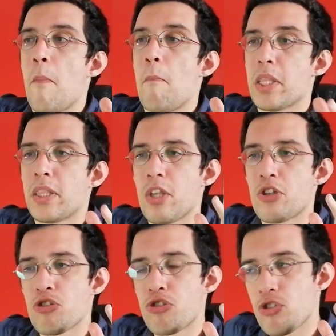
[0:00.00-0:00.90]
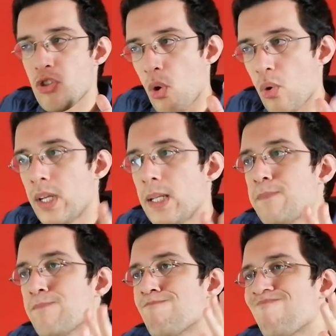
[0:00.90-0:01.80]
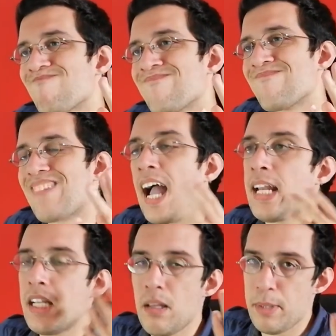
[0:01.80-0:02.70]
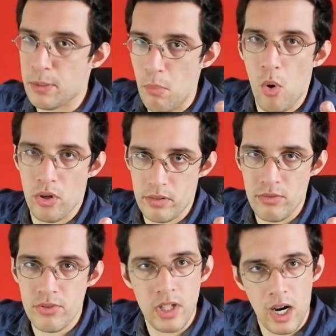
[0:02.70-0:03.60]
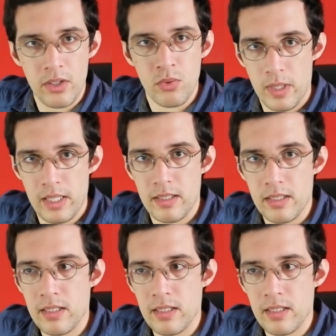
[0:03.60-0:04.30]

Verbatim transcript: but the story I need a bit more to start with.